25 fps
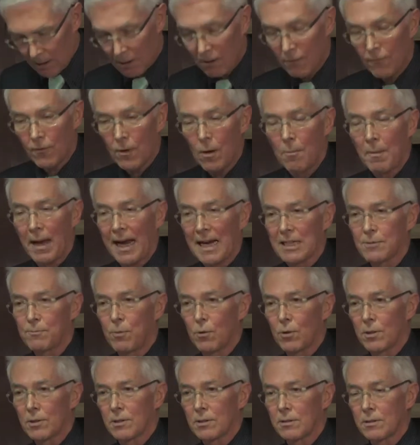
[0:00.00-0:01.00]
from
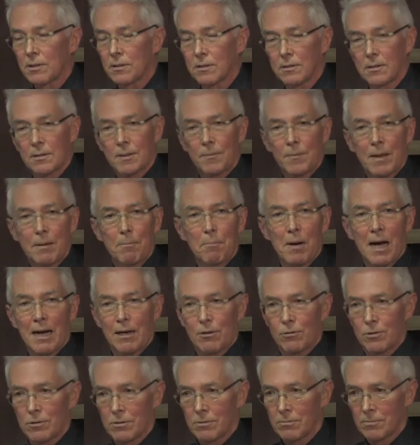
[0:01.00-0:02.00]
export
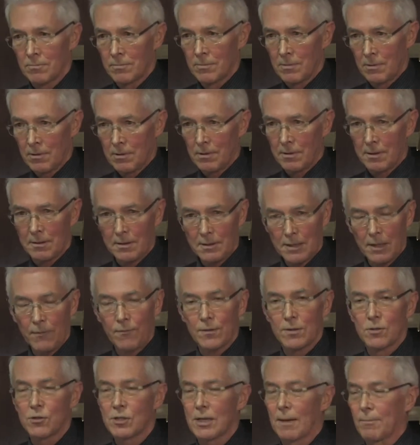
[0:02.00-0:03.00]
embargoes?
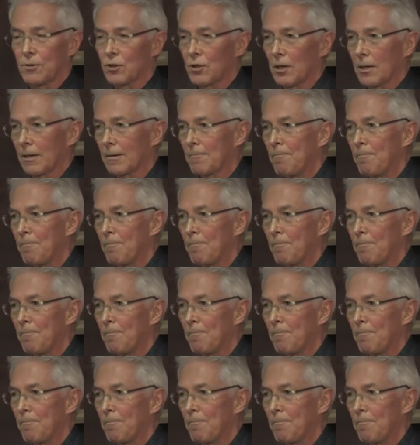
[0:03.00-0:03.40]
Different subject.